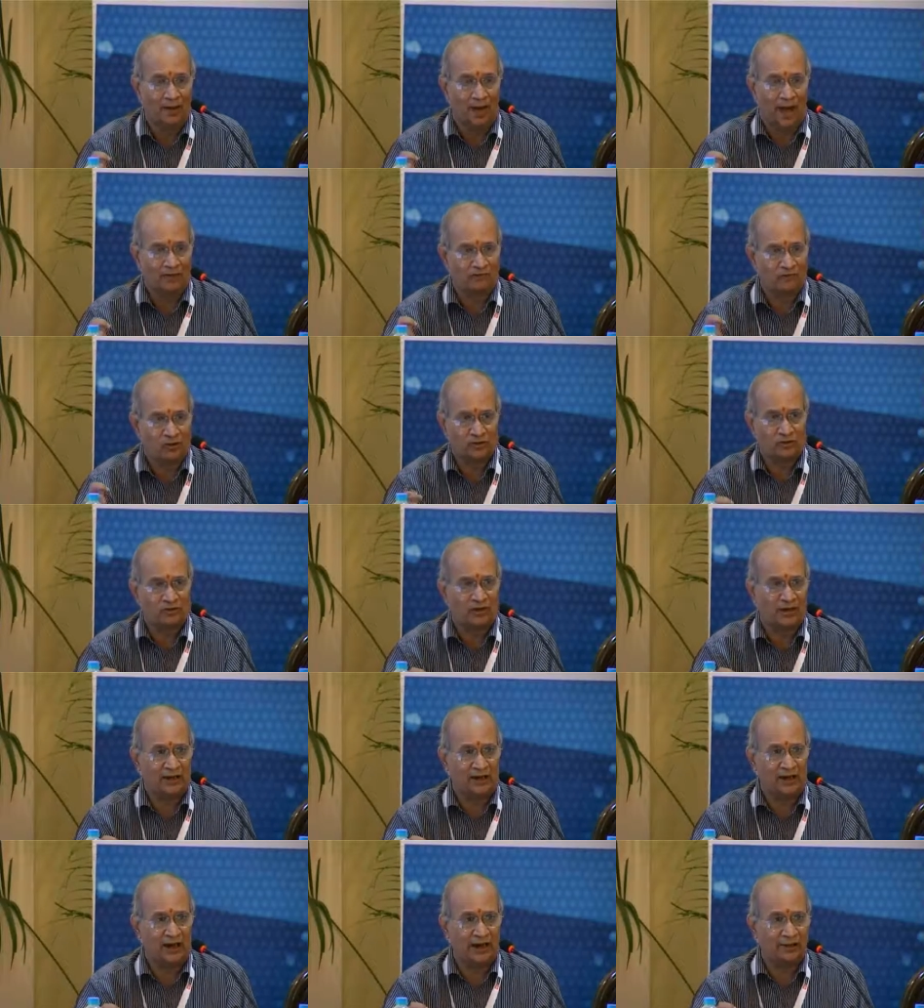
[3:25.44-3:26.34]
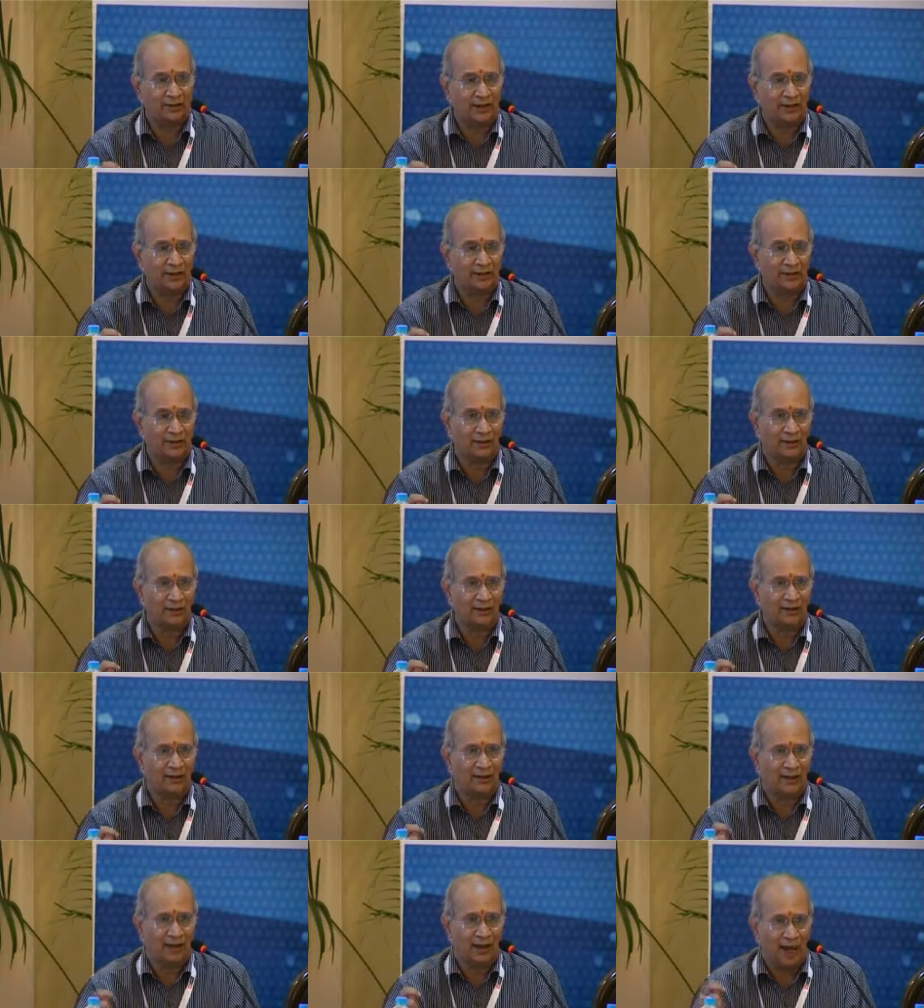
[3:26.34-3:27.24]
Unfortunately, I think uh,
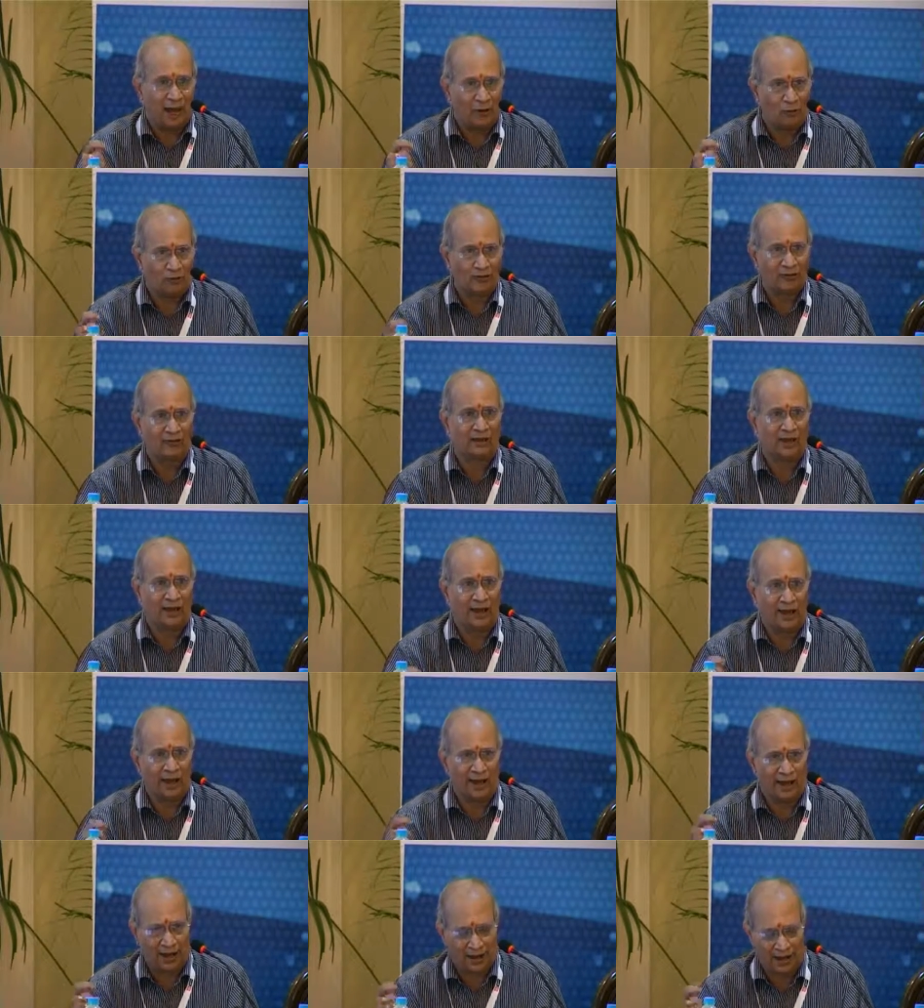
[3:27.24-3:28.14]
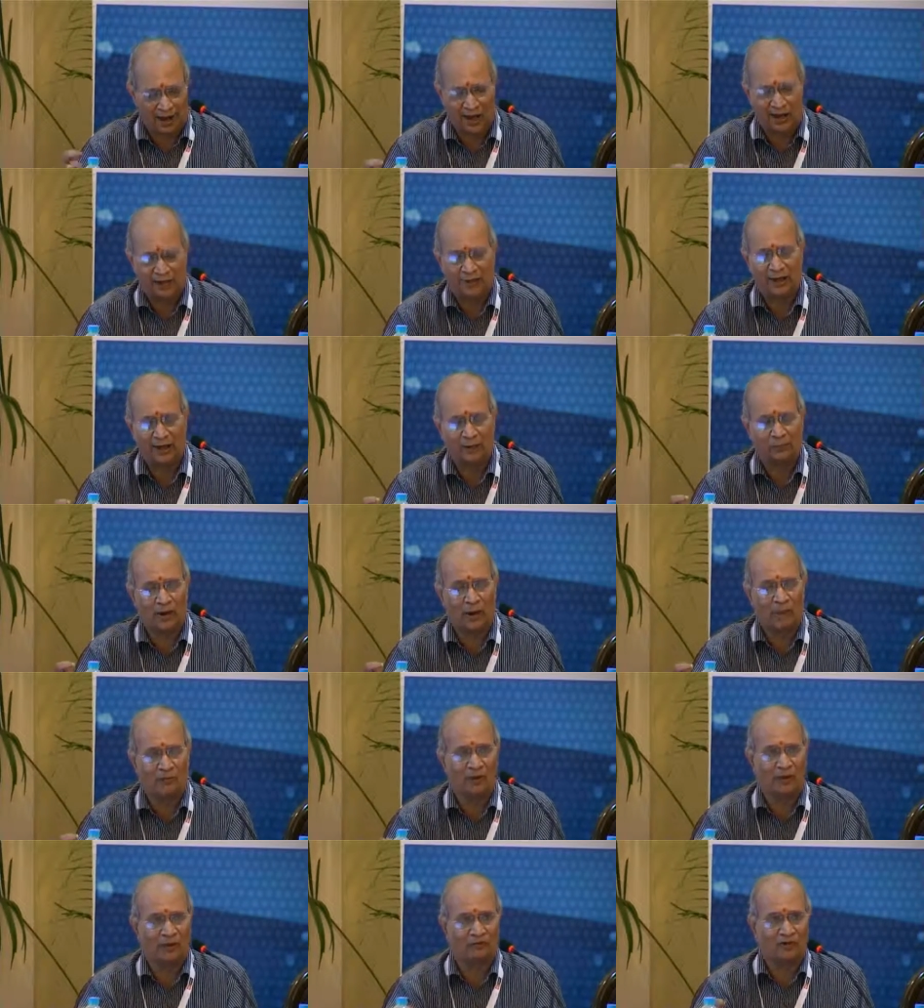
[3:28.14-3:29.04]
I was in the IT
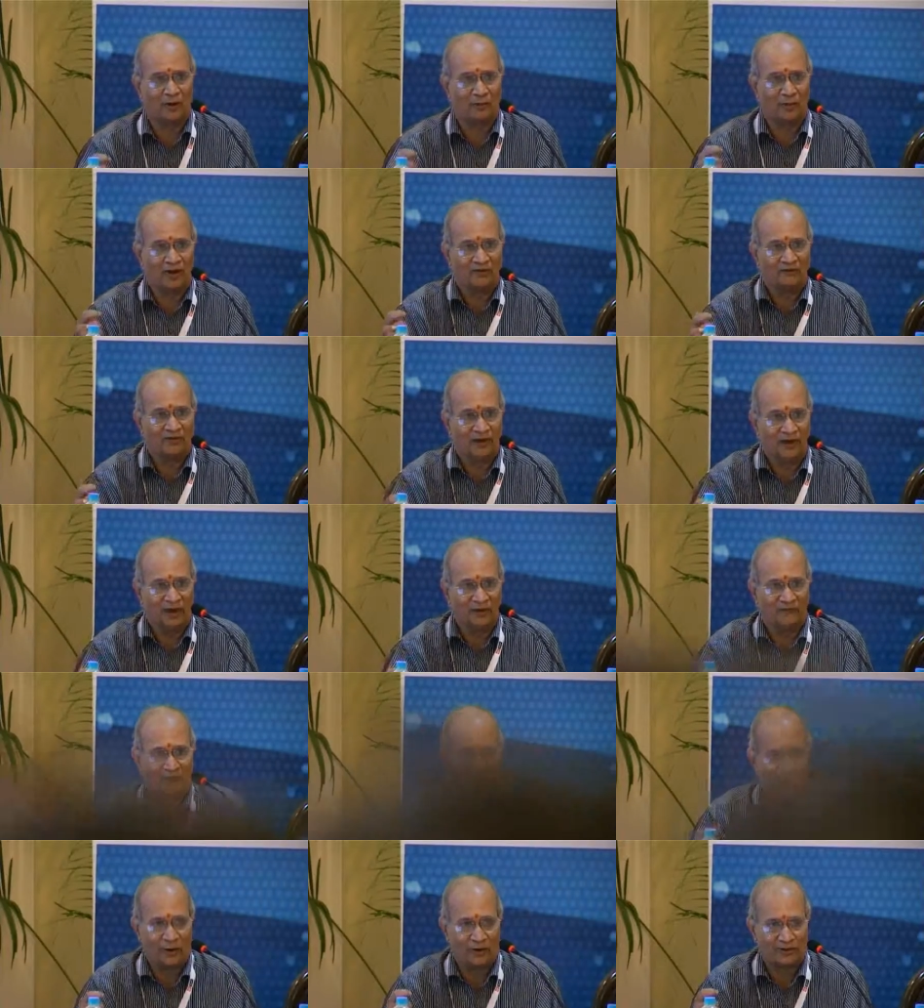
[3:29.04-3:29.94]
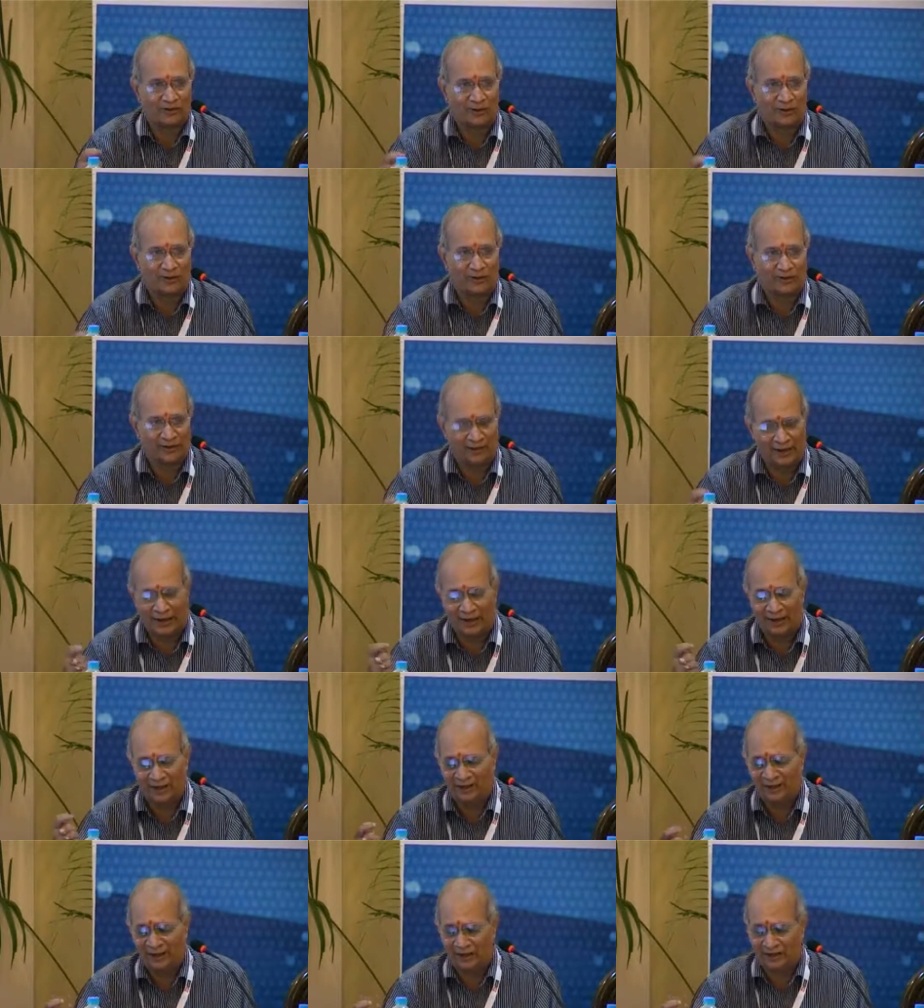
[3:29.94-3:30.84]
department of Government of India for quite
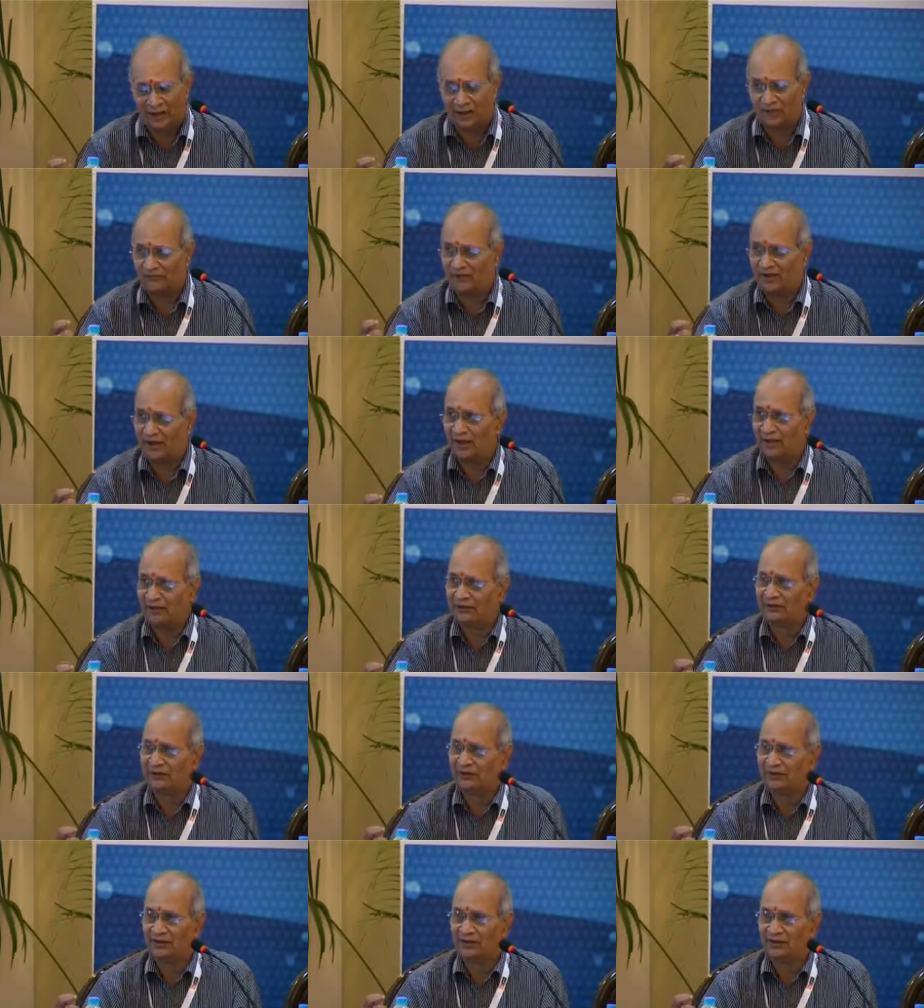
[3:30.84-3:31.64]
nearly 35 years.